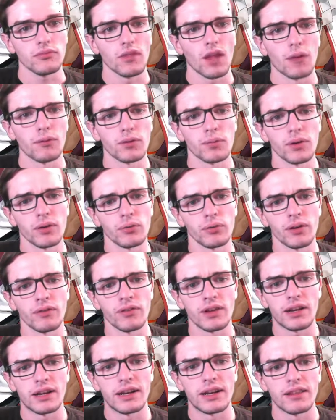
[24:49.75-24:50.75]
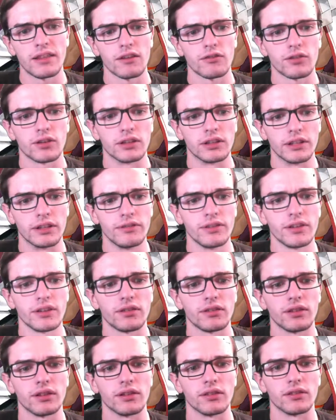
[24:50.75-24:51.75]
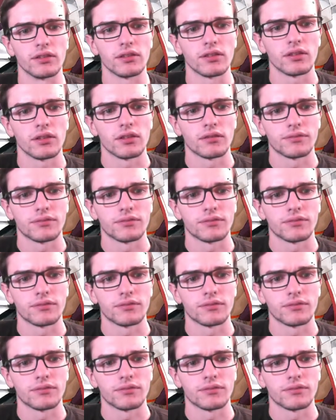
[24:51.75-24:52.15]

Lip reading: I'm surprised we haven't gotten anything for Olivia since